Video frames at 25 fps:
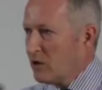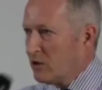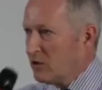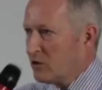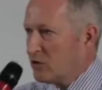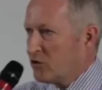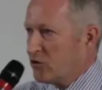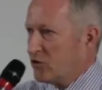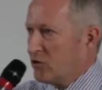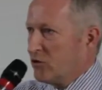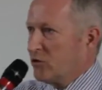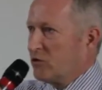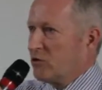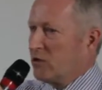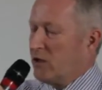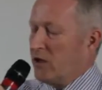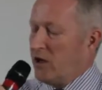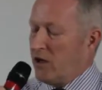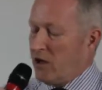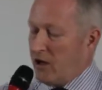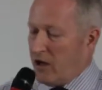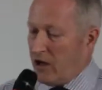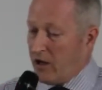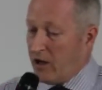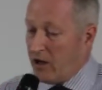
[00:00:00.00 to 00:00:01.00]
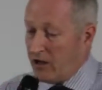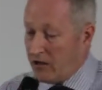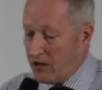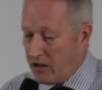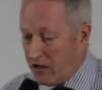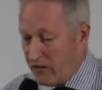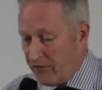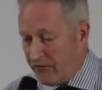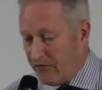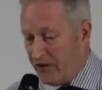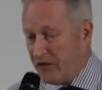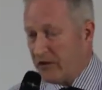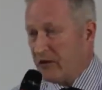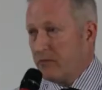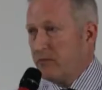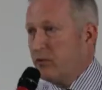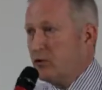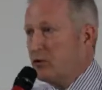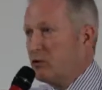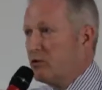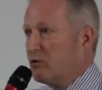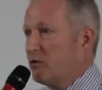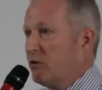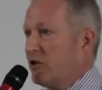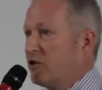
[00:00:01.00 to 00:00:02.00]
Sure. A very
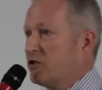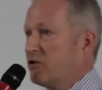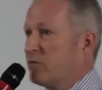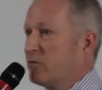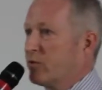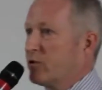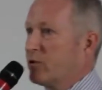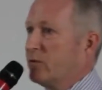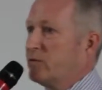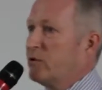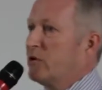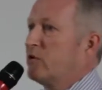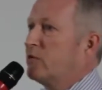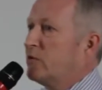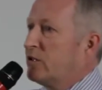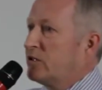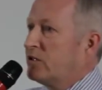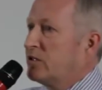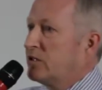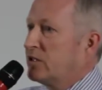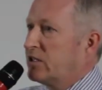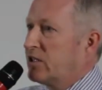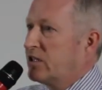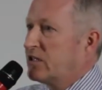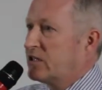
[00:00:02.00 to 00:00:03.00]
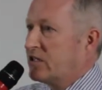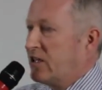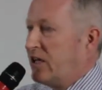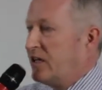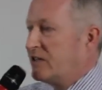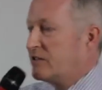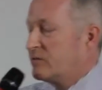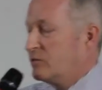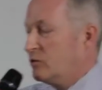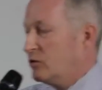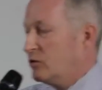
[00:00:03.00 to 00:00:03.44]
important question, probably the one that gets asked